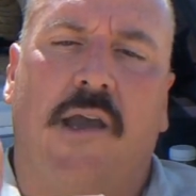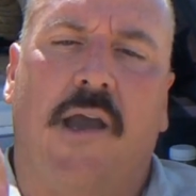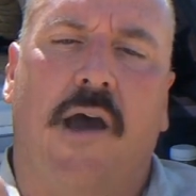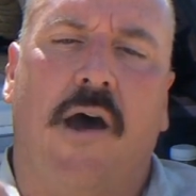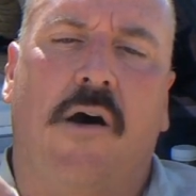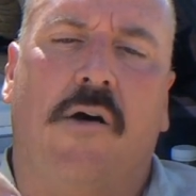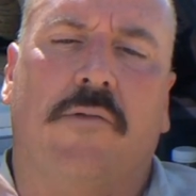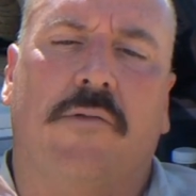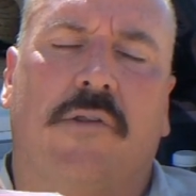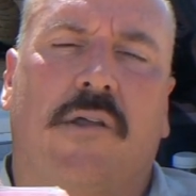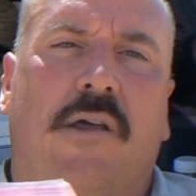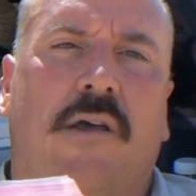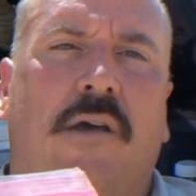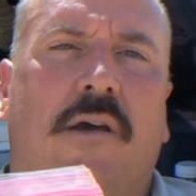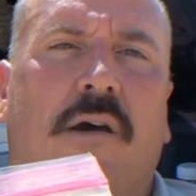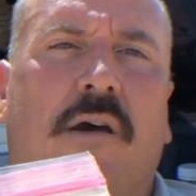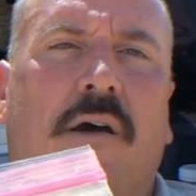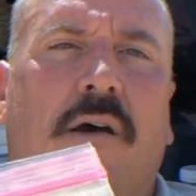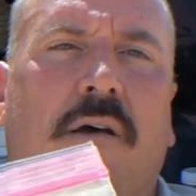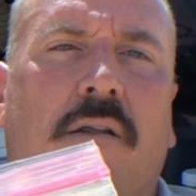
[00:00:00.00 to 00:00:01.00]
out the
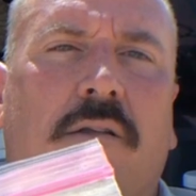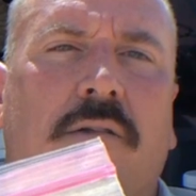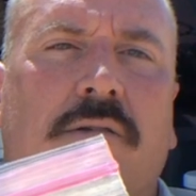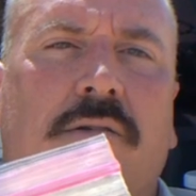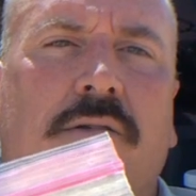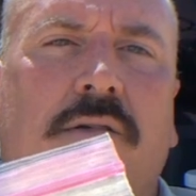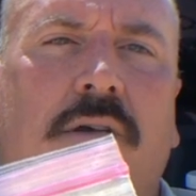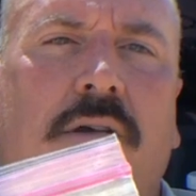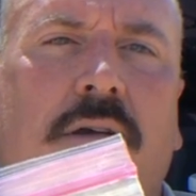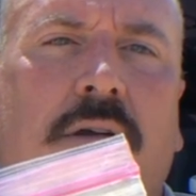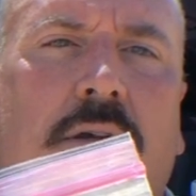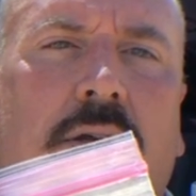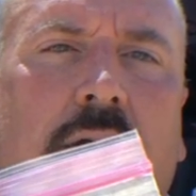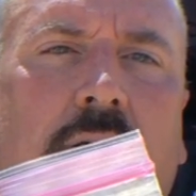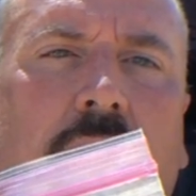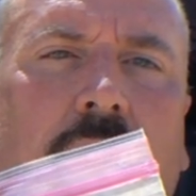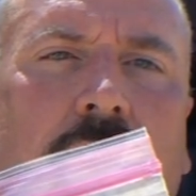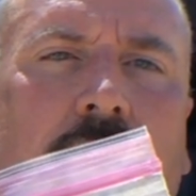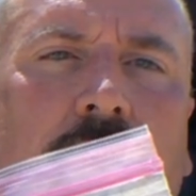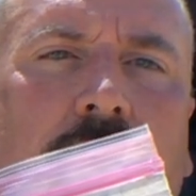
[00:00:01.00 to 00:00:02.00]
let's see here, there
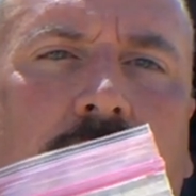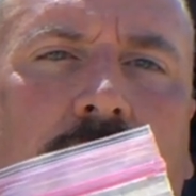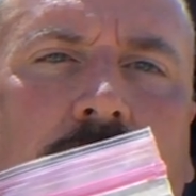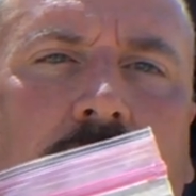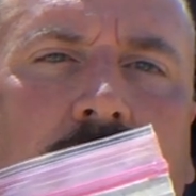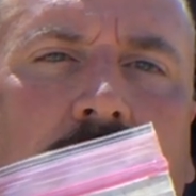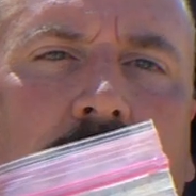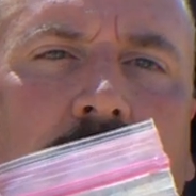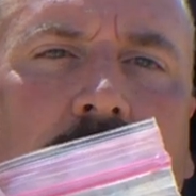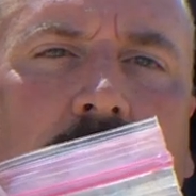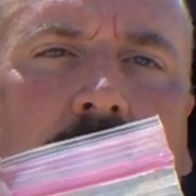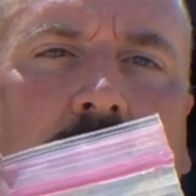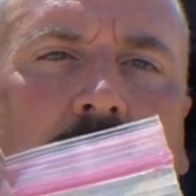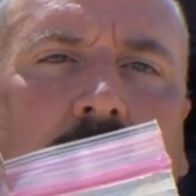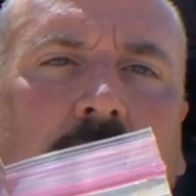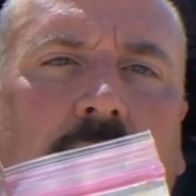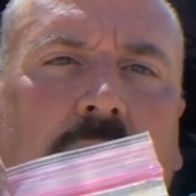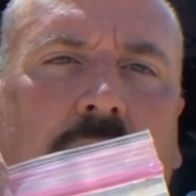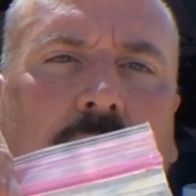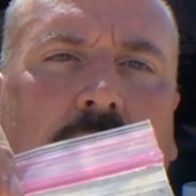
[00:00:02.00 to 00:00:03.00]
you go. See the,
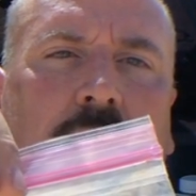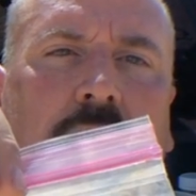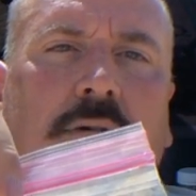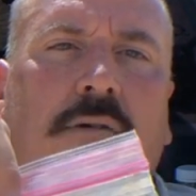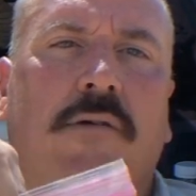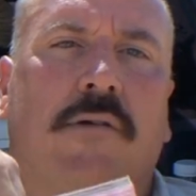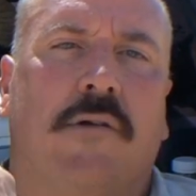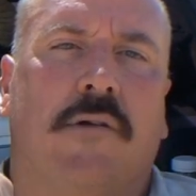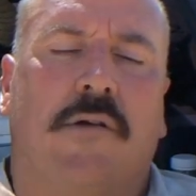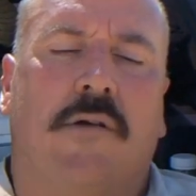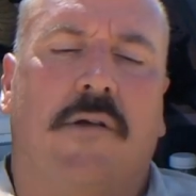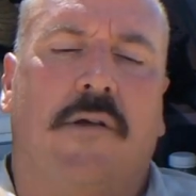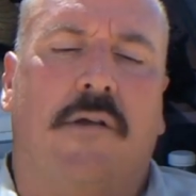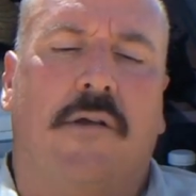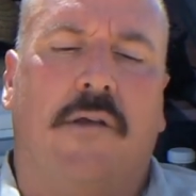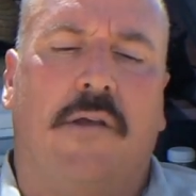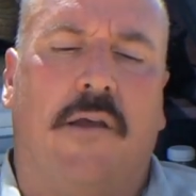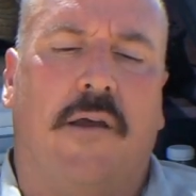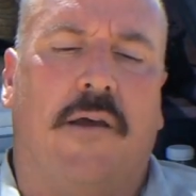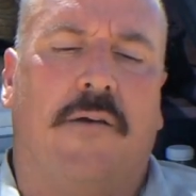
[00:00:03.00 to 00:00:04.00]

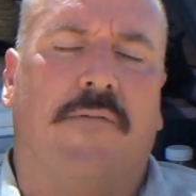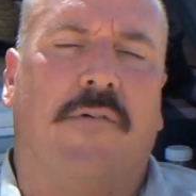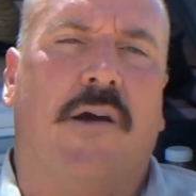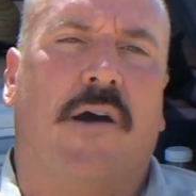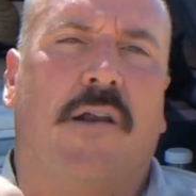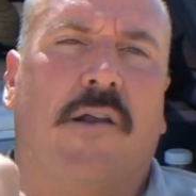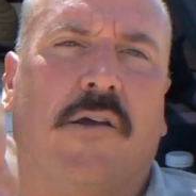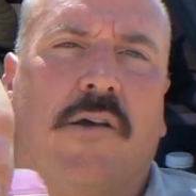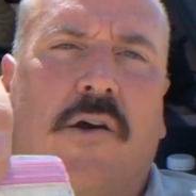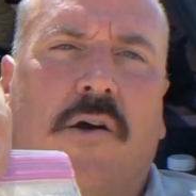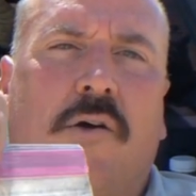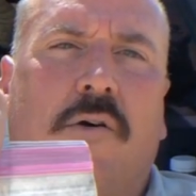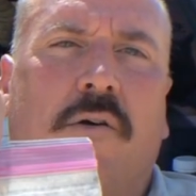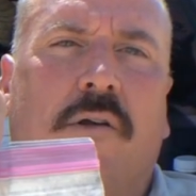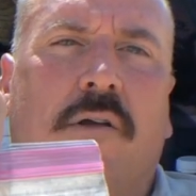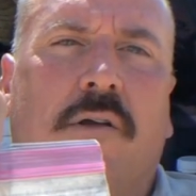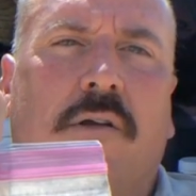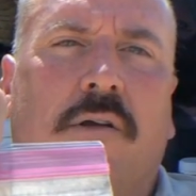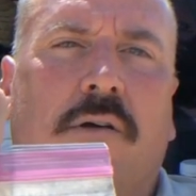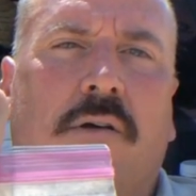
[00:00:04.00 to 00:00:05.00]
yeah, I've got it
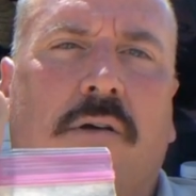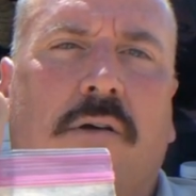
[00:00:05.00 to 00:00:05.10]
coded.